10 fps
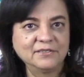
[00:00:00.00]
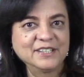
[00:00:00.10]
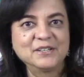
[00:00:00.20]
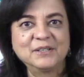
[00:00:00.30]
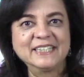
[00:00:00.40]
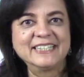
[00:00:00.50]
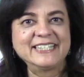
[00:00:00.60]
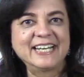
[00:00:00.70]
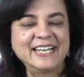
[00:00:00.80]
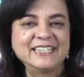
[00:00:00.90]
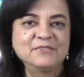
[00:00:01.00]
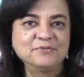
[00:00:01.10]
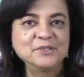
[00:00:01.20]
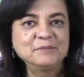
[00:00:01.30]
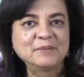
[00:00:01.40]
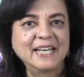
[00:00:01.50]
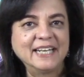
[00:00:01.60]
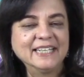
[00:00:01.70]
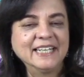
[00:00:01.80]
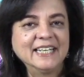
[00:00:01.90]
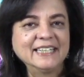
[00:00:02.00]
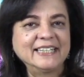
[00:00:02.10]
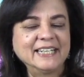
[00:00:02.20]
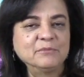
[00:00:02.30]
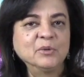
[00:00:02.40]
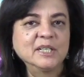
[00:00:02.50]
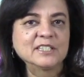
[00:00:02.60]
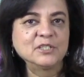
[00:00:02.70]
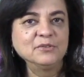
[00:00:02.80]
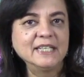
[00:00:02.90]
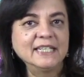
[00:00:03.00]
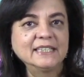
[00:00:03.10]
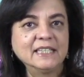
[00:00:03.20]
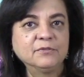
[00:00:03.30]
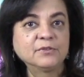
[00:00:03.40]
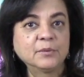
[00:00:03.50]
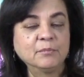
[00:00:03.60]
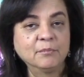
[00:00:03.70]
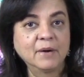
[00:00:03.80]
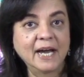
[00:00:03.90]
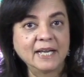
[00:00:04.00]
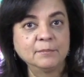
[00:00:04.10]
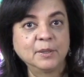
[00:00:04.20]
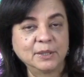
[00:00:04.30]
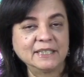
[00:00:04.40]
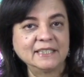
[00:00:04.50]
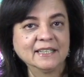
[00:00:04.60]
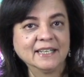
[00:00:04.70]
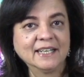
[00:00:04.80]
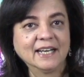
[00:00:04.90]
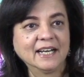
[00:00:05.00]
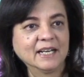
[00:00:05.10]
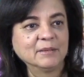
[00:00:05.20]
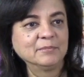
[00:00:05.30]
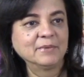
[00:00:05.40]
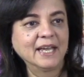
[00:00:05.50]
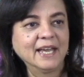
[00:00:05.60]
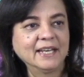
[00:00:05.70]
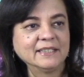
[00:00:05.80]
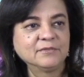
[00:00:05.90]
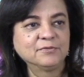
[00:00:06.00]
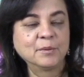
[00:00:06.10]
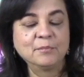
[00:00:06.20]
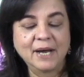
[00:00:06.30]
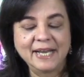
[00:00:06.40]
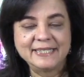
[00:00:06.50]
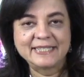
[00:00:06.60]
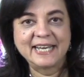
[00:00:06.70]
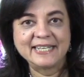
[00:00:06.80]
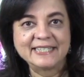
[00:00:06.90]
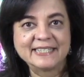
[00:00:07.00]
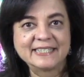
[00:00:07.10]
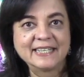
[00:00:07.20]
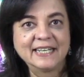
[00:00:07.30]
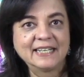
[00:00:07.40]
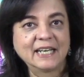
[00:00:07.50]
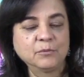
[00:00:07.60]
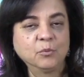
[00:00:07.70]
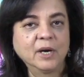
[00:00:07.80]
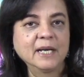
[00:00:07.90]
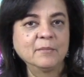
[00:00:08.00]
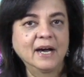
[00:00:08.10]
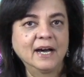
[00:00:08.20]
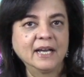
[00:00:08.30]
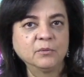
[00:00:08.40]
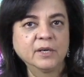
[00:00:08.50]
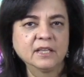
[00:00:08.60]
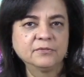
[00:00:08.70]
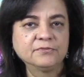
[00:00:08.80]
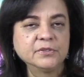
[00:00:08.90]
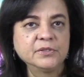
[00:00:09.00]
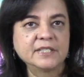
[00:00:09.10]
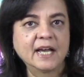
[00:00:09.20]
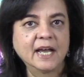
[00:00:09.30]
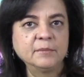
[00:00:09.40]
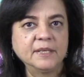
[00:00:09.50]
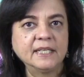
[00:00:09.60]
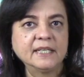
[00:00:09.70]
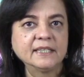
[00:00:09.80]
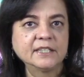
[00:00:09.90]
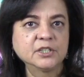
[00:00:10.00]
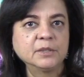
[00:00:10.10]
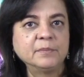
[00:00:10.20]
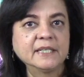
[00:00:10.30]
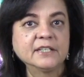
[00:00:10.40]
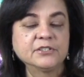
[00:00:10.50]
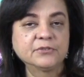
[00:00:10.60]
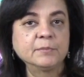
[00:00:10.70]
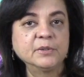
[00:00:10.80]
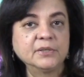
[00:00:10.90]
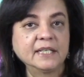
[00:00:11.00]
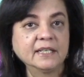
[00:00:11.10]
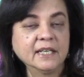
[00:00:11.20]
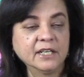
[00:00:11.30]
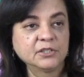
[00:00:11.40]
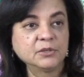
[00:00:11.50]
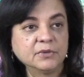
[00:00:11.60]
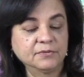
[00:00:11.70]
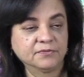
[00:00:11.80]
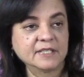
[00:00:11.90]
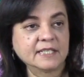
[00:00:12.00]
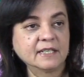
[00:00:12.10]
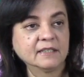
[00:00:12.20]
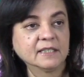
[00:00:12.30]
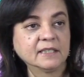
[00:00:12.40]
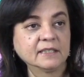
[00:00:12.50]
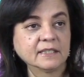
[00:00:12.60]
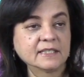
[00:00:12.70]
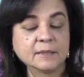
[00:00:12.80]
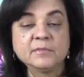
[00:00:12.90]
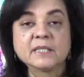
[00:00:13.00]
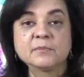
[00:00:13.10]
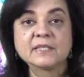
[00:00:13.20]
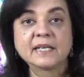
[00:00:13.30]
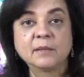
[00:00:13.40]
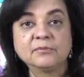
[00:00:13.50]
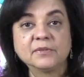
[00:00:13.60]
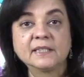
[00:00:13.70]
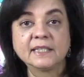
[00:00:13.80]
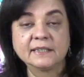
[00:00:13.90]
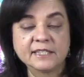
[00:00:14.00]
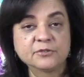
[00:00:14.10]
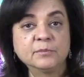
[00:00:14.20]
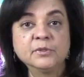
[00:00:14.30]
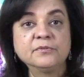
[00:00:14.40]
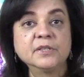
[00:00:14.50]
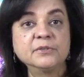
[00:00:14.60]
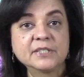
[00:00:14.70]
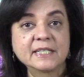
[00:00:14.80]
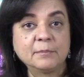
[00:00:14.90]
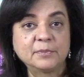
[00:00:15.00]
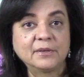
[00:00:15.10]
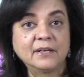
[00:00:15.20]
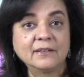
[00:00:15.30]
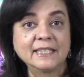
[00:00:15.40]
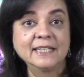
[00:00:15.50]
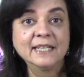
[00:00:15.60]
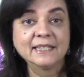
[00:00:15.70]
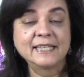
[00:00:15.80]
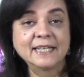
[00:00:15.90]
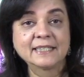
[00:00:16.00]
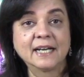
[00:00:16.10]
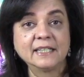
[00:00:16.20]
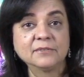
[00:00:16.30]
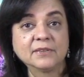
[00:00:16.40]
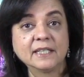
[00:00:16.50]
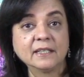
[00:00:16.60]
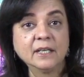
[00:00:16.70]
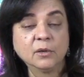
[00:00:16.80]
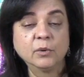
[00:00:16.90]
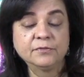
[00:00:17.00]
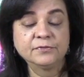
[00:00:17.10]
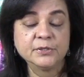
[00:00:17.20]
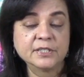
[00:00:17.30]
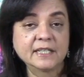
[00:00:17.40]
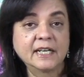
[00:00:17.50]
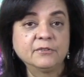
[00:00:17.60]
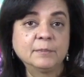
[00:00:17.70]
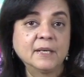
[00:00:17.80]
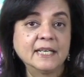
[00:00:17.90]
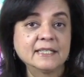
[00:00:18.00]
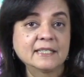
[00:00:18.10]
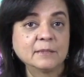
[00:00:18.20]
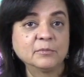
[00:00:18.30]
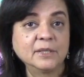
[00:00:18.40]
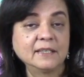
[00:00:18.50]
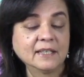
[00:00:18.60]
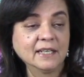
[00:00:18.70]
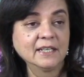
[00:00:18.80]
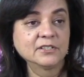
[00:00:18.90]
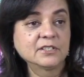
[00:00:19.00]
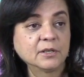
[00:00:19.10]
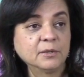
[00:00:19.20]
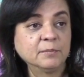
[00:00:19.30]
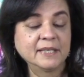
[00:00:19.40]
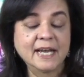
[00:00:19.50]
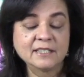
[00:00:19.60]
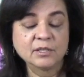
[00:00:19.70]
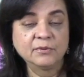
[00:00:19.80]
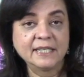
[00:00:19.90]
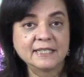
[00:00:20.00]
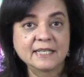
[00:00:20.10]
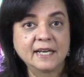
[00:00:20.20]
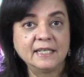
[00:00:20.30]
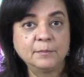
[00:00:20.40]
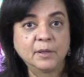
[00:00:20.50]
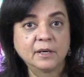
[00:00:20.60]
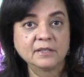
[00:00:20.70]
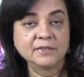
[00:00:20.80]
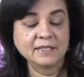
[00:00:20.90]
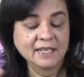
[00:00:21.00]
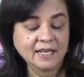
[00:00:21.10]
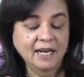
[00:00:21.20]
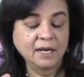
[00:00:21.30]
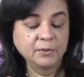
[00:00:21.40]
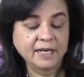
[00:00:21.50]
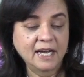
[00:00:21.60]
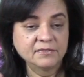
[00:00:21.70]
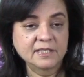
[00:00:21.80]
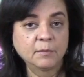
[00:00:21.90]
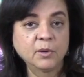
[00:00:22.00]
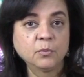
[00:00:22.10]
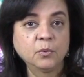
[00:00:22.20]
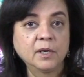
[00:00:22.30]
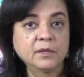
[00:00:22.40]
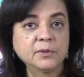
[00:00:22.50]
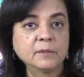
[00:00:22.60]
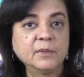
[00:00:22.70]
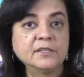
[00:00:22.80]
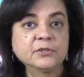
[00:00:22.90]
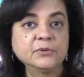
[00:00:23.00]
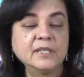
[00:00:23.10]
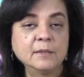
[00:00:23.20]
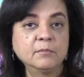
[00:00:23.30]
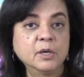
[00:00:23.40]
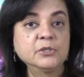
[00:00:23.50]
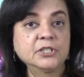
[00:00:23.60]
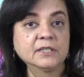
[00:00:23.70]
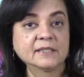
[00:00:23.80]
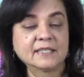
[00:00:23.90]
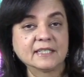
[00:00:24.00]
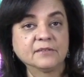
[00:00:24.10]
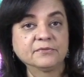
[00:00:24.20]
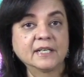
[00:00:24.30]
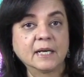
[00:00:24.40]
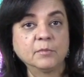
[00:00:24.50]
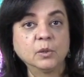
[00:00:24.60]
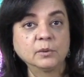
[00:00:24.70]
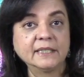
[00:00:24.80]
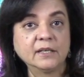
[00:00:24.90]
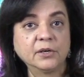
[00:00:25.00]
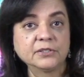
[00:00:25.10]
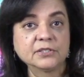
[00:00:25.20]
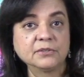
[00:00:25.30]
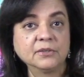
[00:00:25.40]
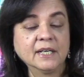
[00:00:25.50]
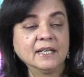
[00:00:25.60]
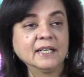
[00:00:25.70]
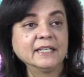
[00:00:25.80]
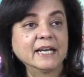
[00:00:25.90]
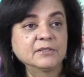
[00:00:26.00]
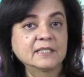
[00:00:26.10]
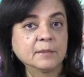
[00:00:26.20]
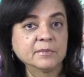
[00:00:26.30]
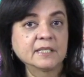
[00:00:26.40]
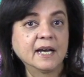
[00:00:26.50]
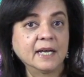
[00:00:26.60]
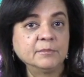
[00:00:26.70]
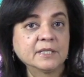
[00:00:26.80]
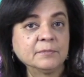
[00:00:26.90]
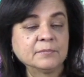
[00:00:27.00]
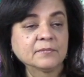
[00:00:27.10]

even call it a diet, a food plan that works uniquely for my body um, and for my tastes. Like, what am I, what are the foods I'm eating that could be contributing to the physical symptoms that I'm feeling? Let's remove those temporarily, that kind of thing. What foods can I replace them with? So, but that's only a tiny part of it. I would have someone work with me through the emotional stuff that I'm holding on to. Now, sometimes,